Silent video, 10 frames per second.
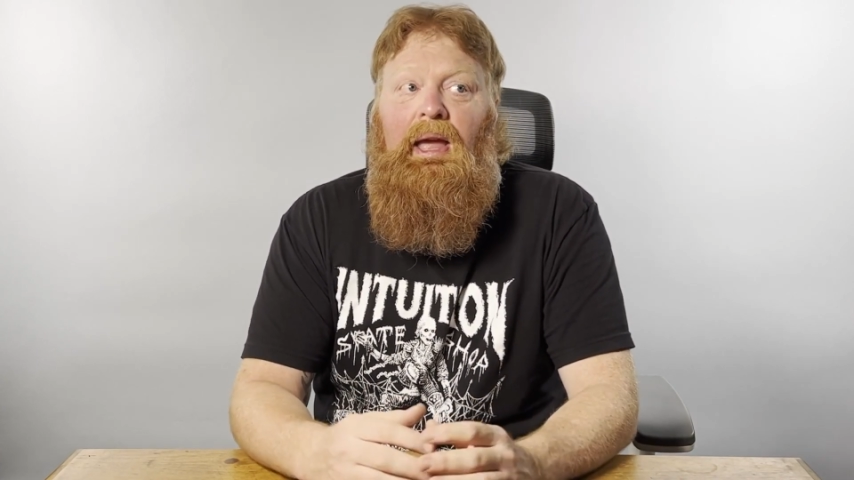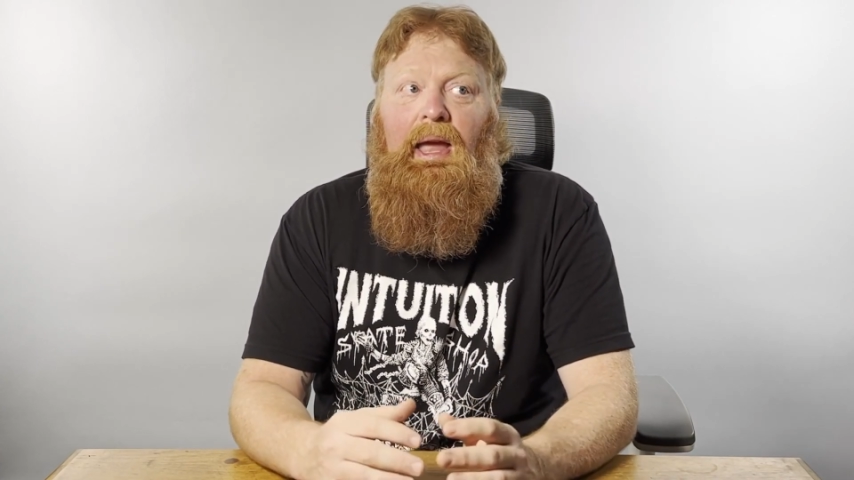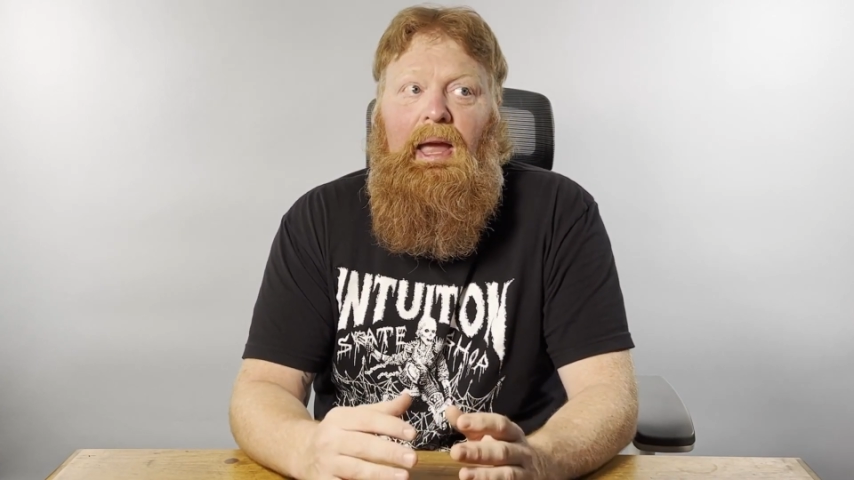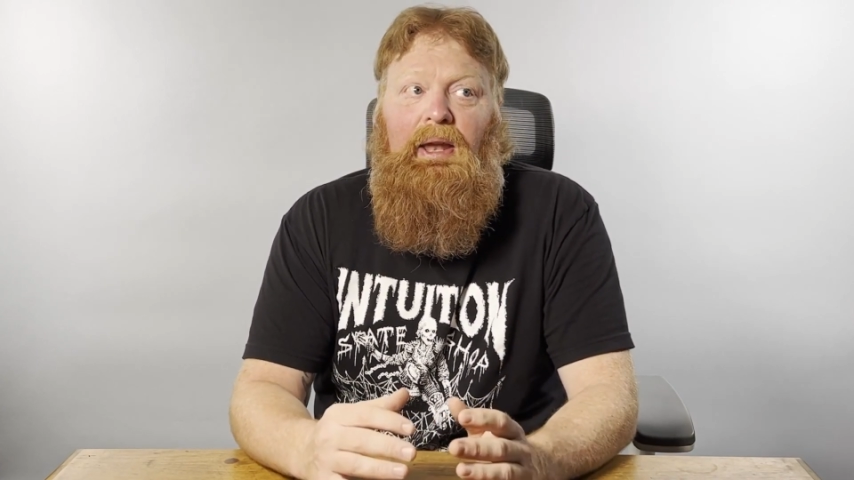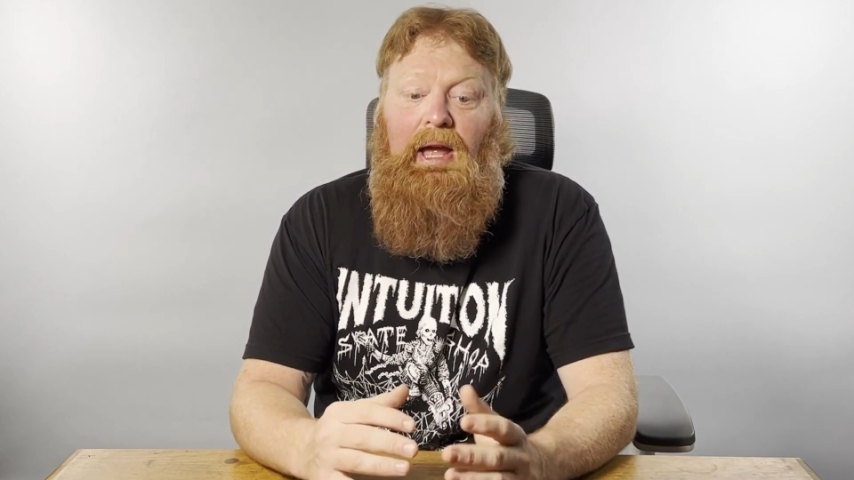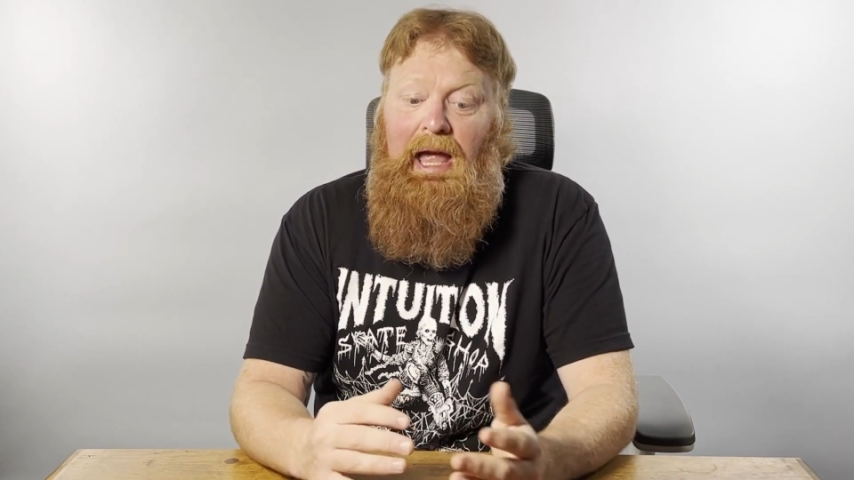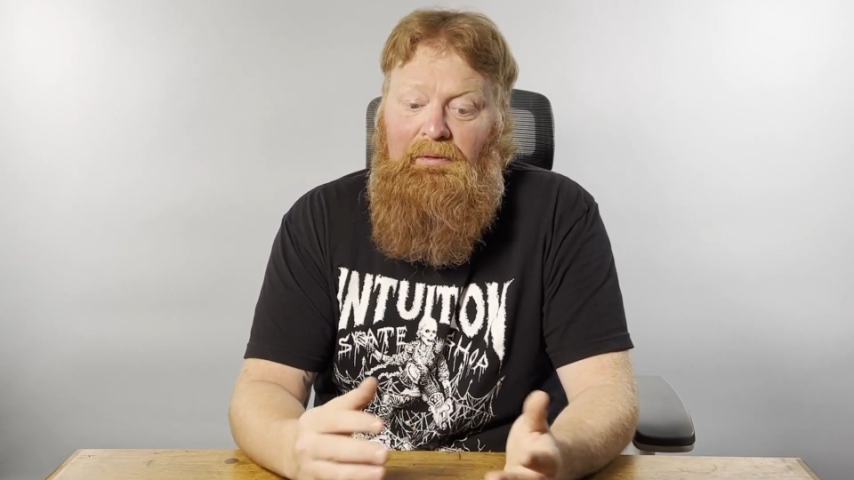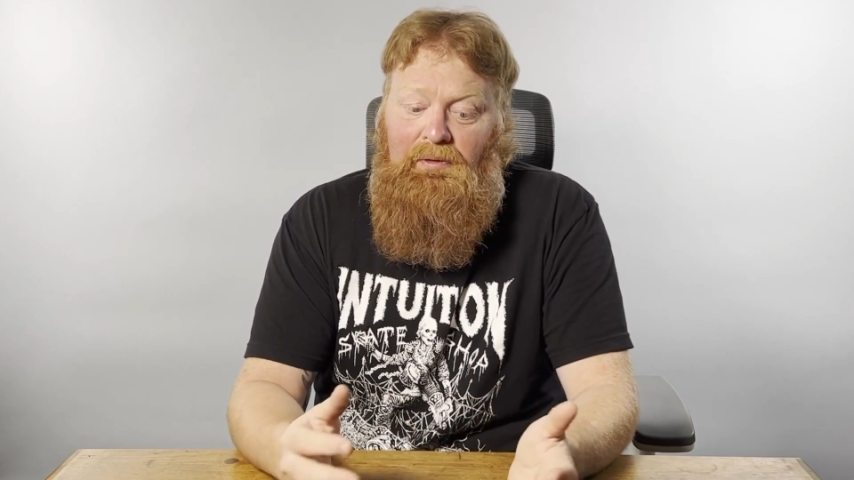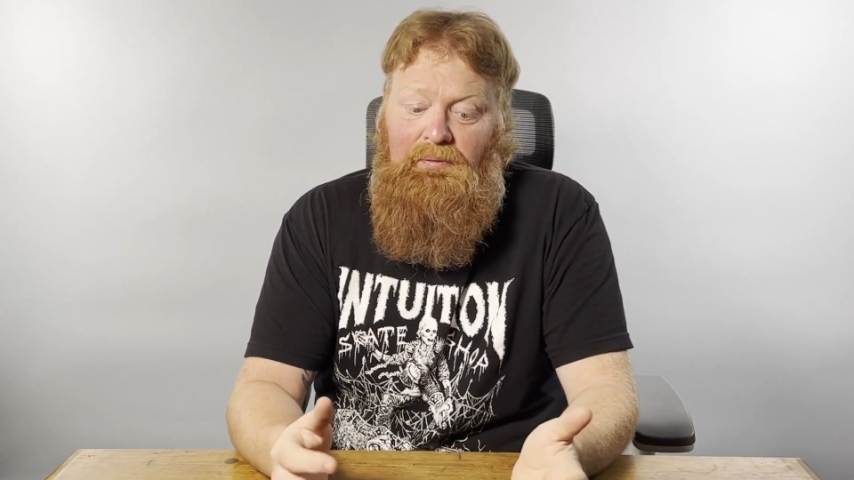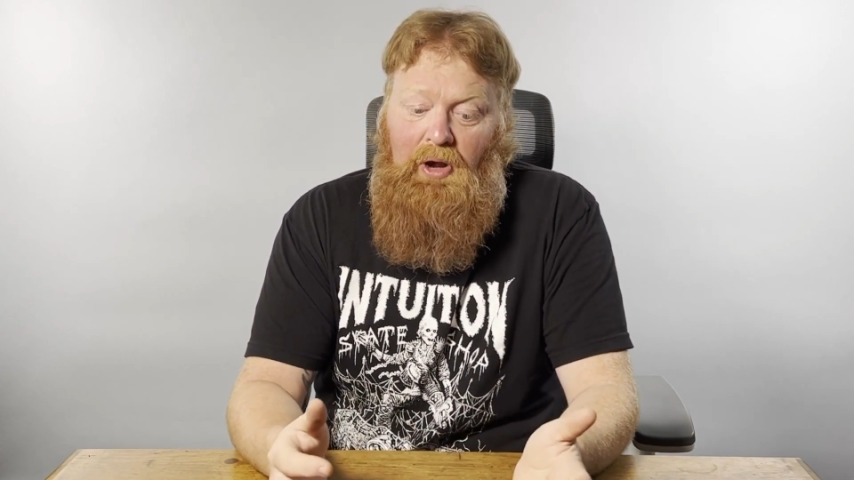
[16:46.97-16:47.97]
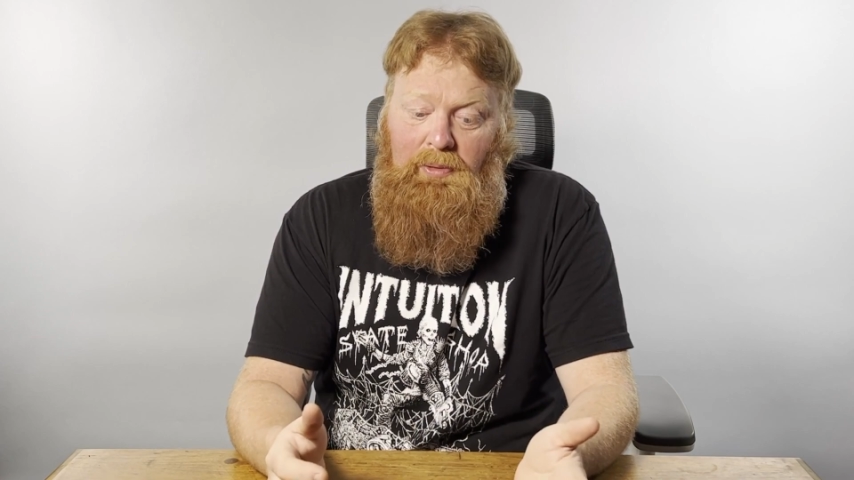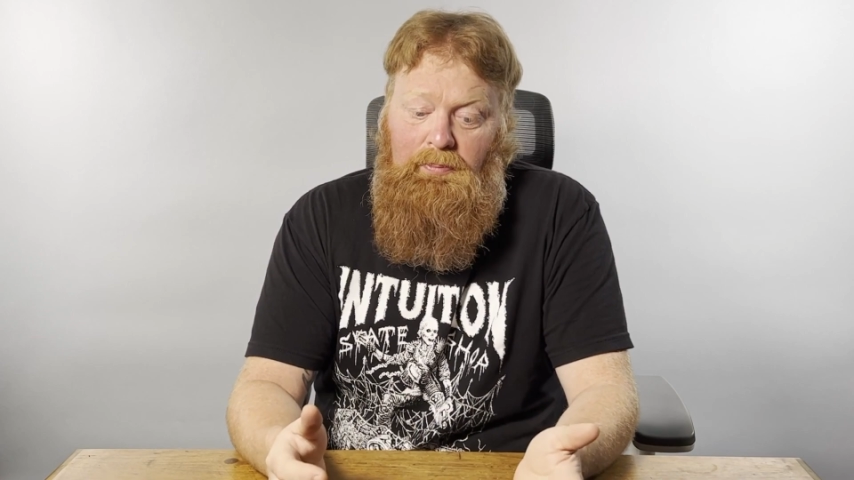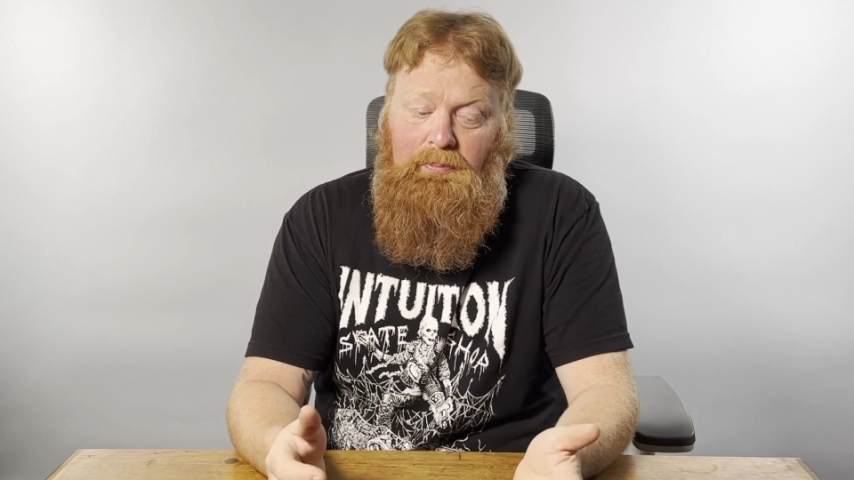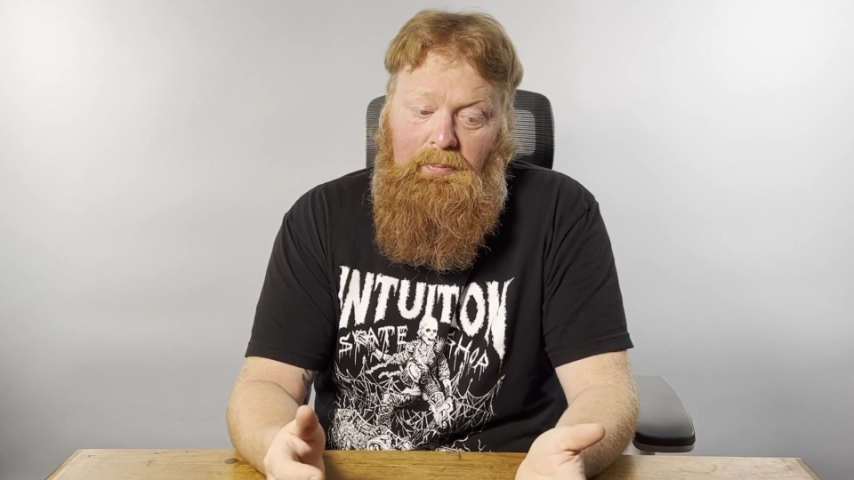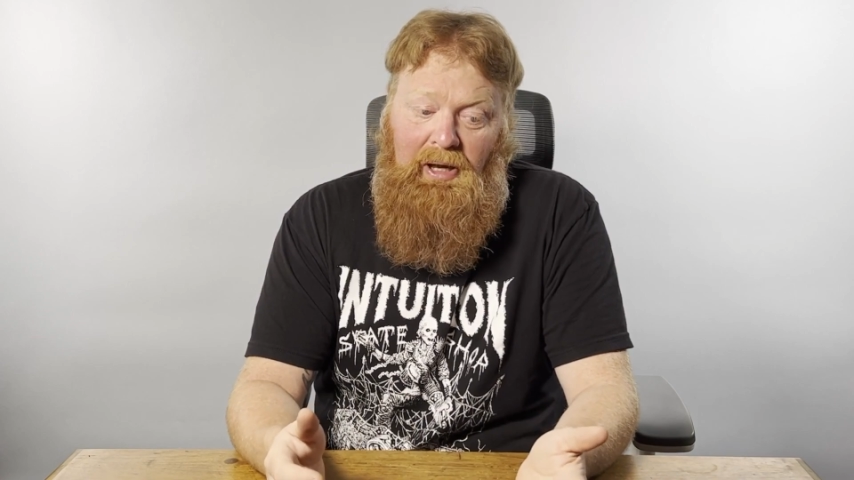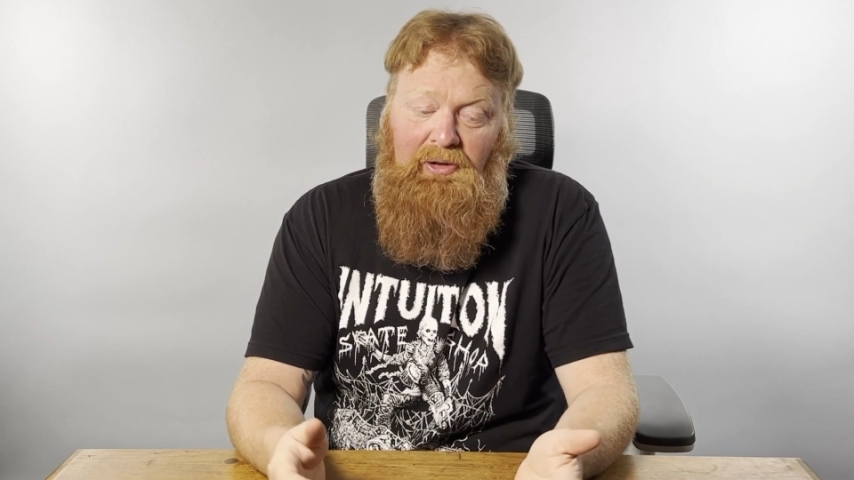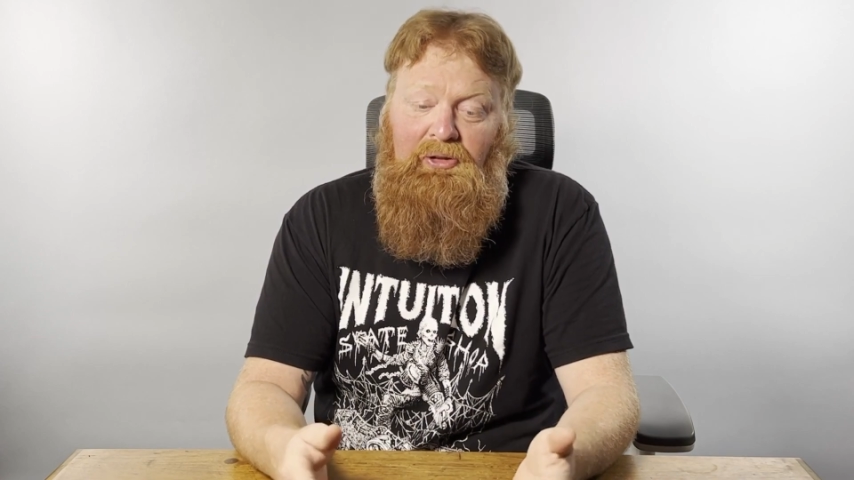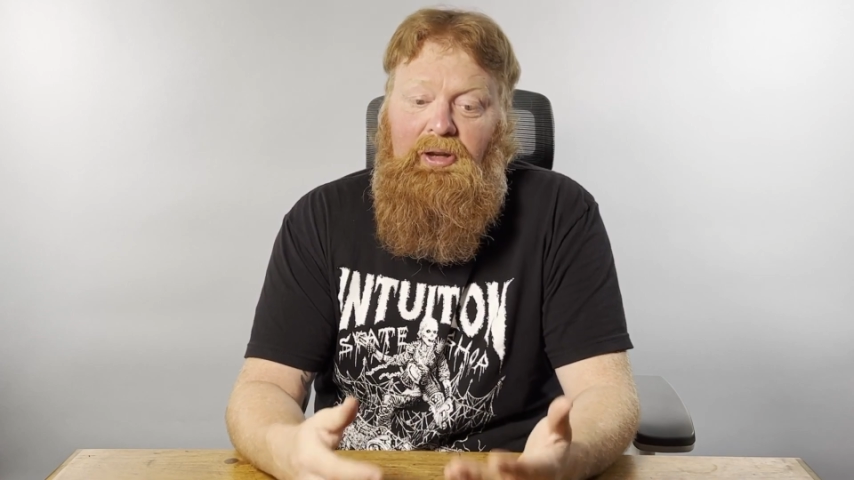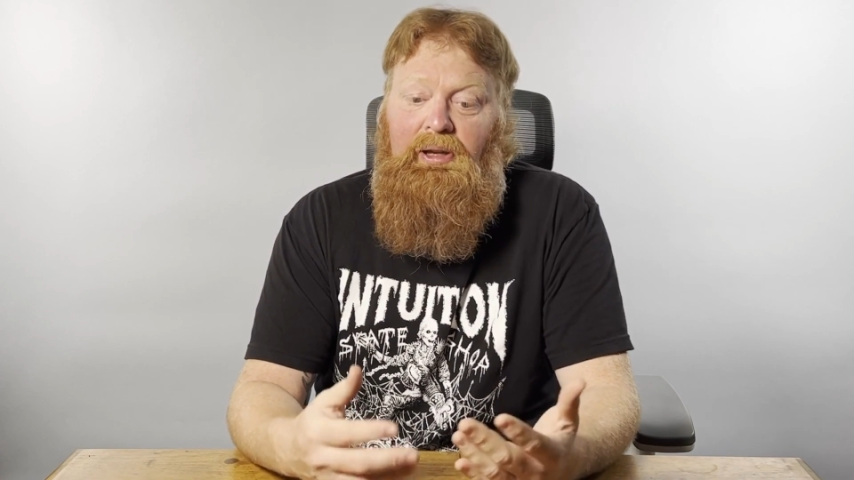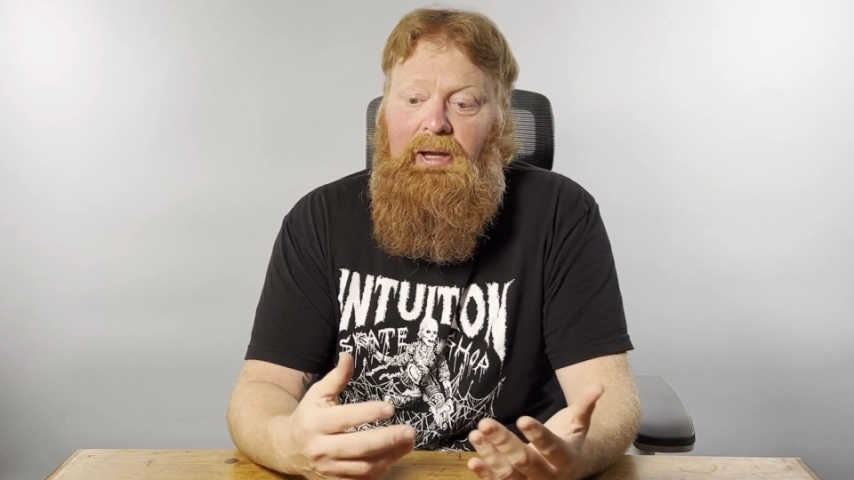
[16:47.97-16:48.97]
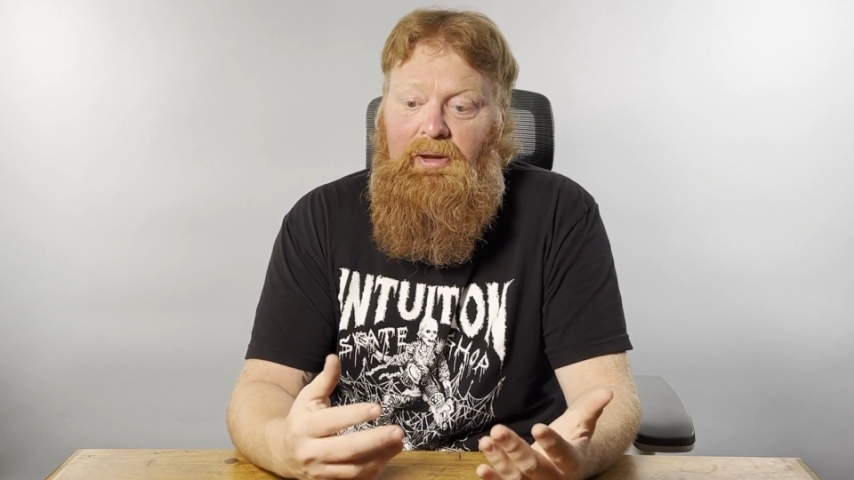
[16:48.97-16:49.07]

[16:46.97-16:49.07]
And I have an unboxing